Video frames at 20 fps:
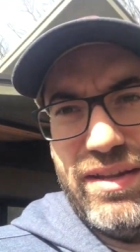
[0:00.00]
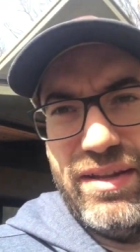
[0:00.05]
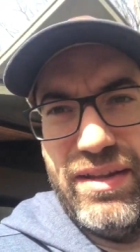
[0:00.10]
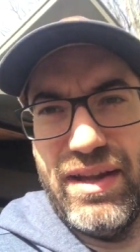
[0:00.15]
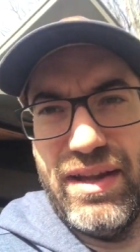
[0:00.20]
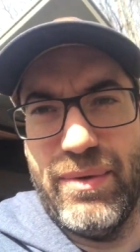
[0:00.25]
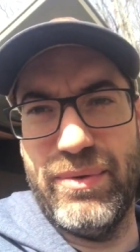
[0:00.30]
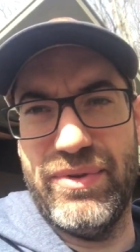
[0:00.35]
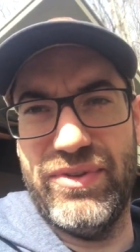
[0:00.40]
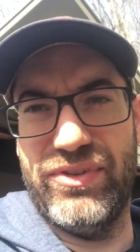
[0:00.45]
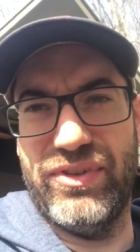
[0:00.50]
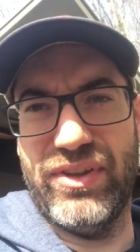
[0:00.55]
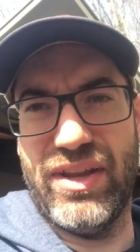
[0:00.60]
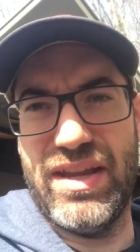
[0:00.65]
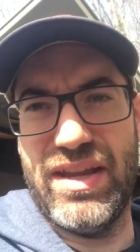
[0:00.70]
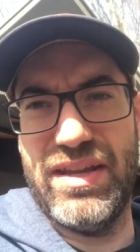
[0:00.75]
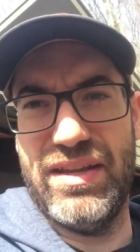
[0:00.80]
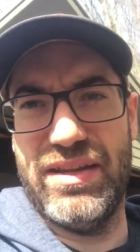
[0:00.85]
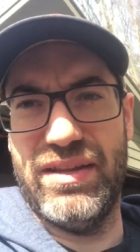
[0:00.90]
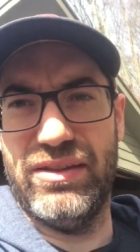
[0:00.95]
I would
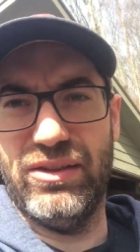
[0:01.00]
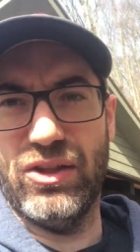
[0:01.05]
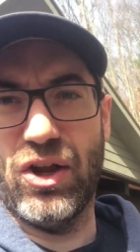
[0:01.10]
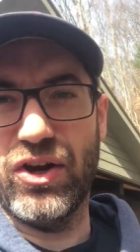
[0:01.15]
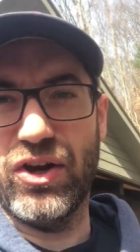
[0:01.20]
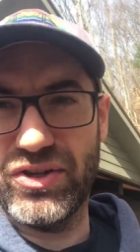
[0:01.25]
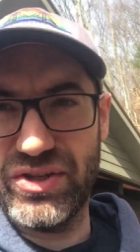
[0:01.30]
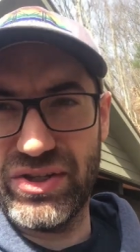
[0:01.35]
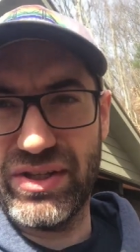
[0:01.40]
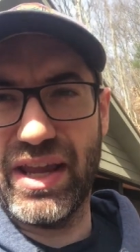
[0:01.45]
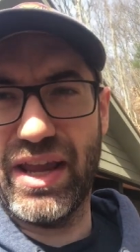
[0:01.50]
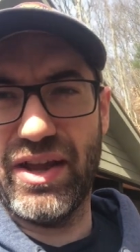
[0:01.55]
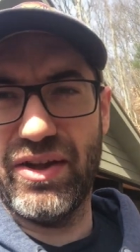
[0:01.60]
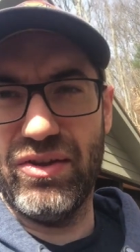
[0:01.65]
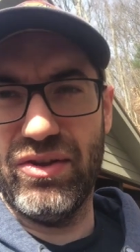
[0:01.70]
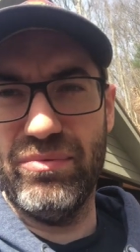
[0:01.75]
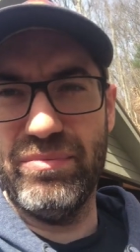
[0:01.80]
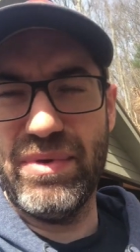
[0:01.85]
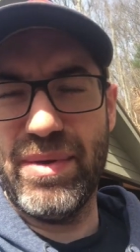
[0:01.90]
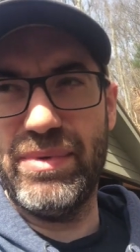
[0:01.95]
say, large
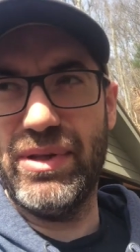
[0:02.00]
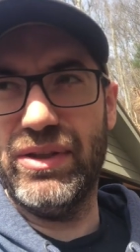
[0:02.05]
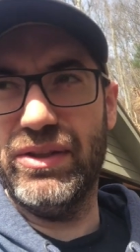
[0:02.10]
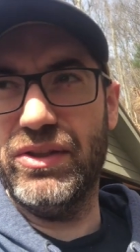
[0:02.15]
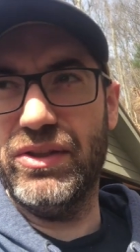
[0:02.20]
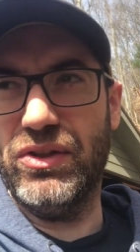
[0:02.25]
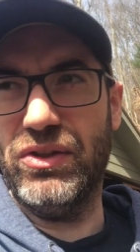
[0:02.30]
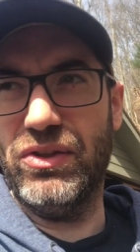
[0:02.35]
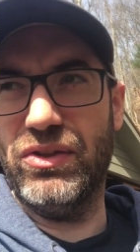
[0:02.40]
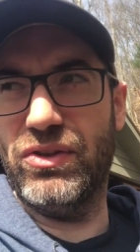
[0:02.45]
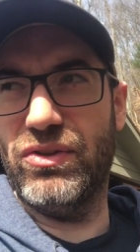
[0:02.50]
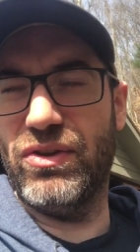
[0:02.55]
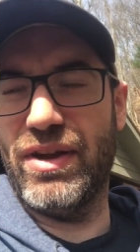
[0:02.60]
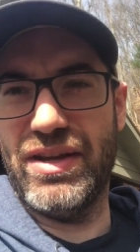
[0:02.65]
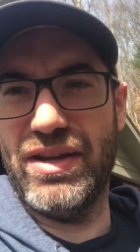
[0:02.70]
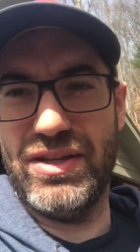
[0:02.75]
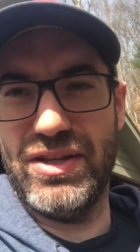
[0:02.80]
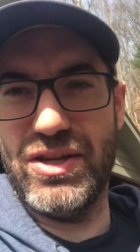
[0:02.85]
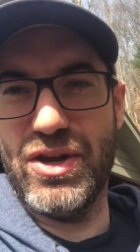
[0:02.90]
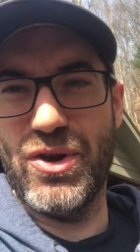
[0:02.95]
scale, maybe a little
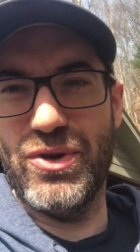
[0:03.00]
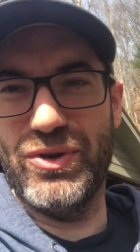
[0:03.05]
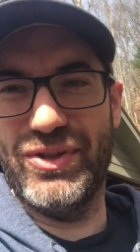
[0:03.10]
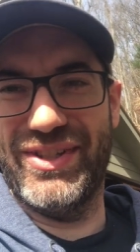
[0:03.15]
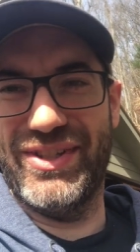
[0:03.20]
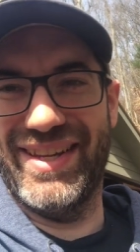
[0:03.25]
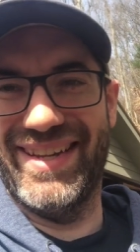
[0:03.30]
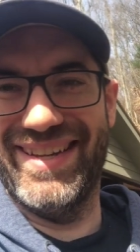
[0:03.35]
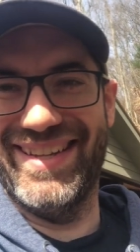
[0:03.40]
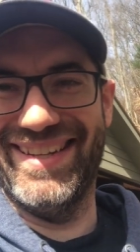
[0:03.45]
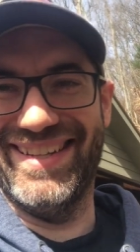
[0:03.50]
grandiose,